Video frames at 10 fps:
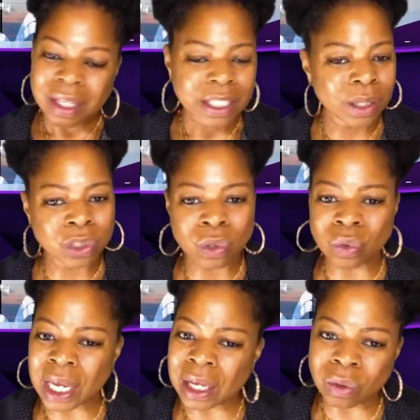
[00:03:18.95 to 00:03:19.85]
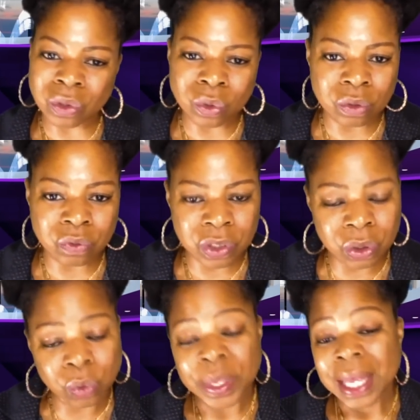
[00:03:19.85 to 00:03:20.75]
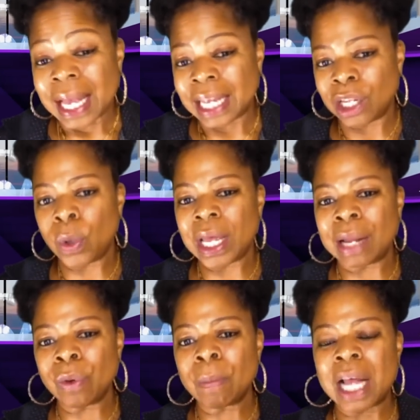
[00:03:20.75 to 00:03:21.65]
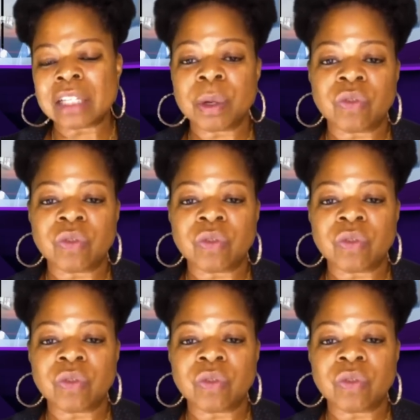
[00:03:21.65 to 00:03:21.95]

your dude ain't gonna do it for you. And you know what? That reminds me of